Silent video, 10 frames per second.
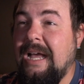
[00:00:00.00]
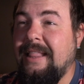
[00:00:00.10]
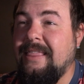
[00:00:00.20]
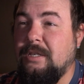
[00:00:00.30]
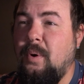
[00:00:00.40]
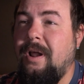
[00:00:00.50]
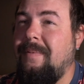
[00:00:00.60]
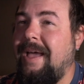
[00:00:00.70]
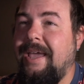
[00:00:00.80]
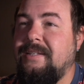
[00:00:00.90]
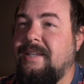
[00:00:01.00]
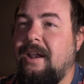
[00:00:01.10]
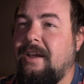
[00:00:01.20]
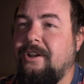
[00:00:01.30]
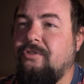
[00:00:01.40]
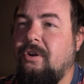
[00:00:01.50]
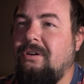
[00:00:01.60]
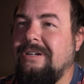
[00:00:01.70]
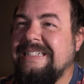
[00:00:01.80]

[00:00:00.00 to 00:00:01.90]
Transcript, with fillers: At this point, I'm like, he's out of control.